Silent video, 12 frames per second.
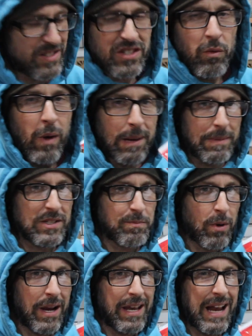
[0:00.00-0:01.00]
is the Wegmans
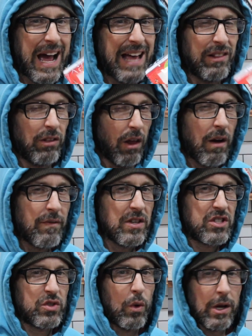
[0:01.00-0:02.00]
brand. I love the
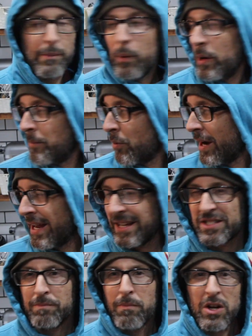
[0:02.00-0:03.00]
Soy Boy brand.
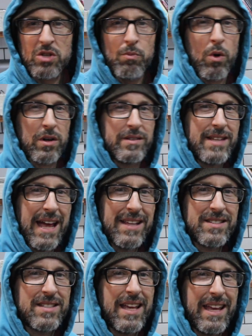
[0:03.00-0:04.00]
It's much more
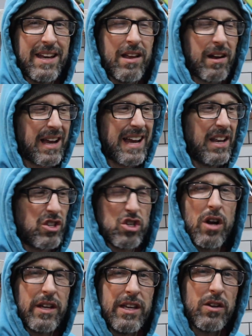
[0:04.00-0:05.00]
dense and kind of
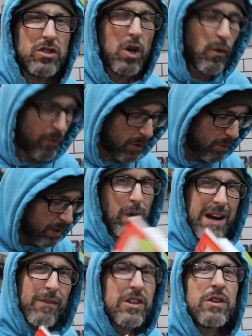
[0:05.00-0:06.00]
chunkier tofu.
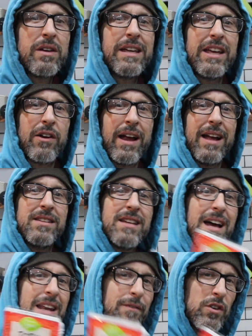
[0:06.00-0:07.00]
Whatever you can get your hands
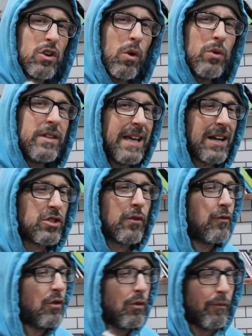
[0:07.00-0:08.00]
on, if you go with the extra
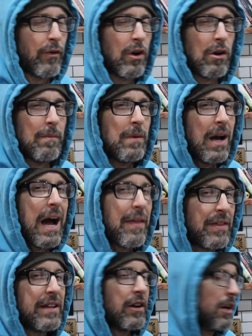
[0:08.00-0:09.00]
firm, I think you're